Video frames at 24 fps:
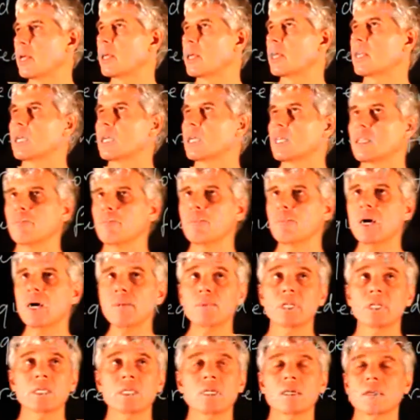In a
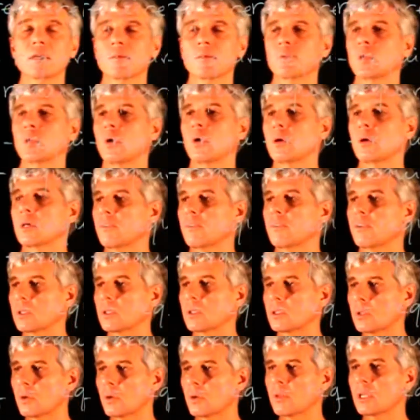public key cryptography,
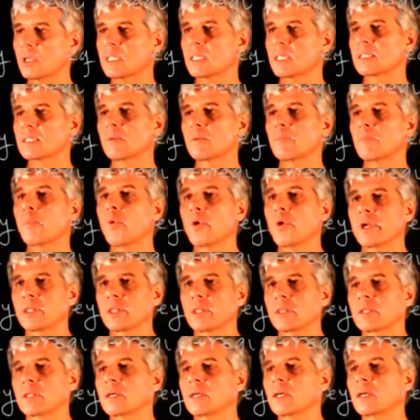so this is the
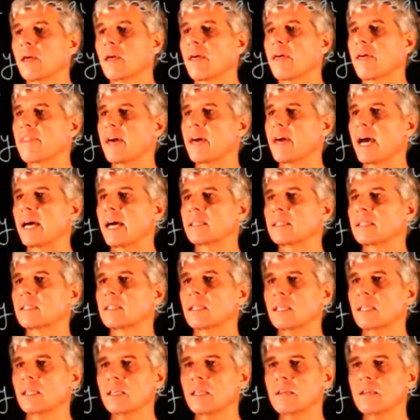point, that
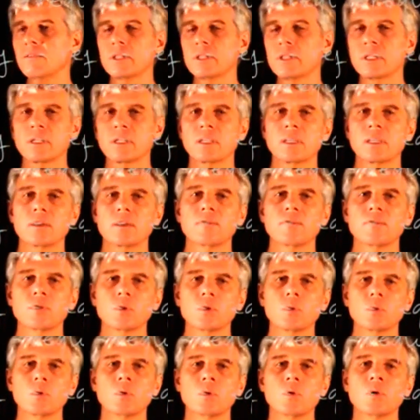even if
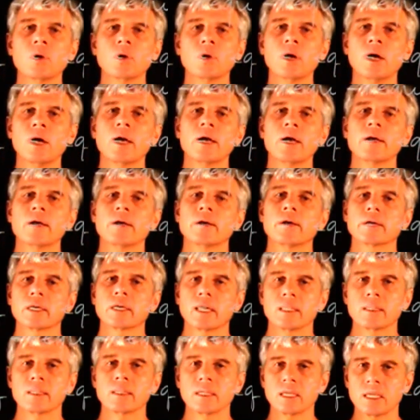you
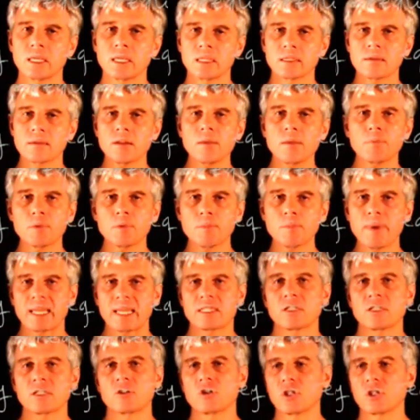can encrypt
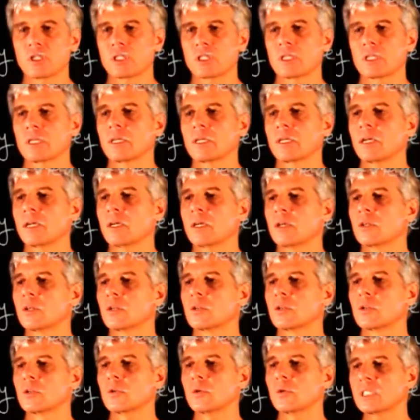messages,
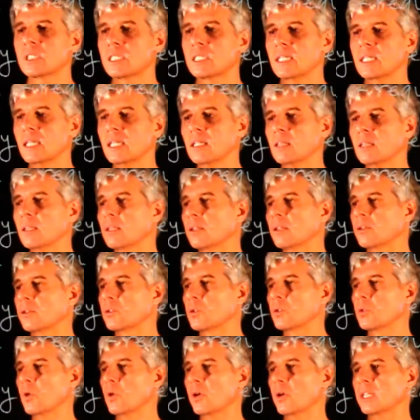you still
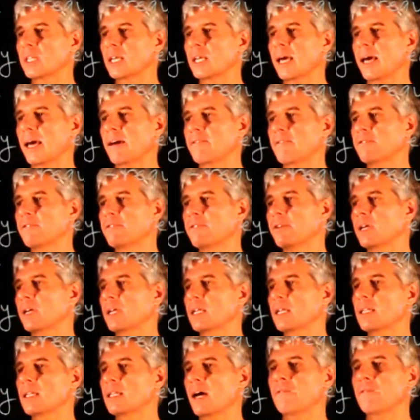do not have
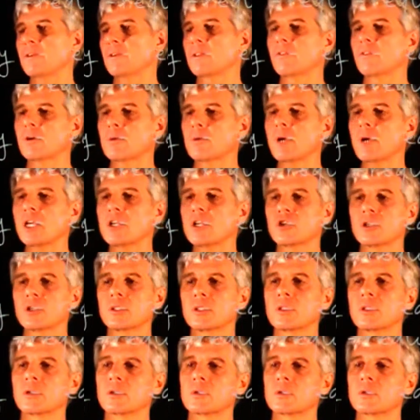enough
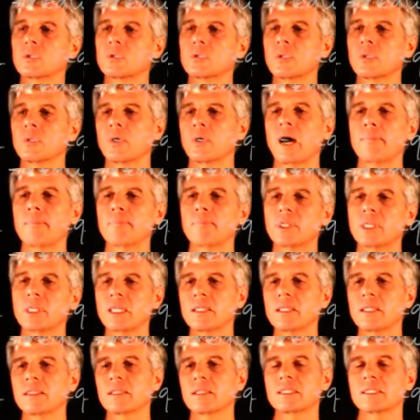information to
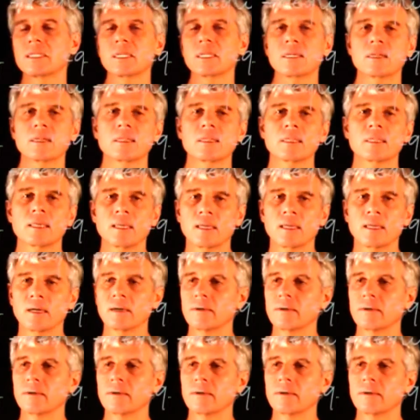obtain the secret key.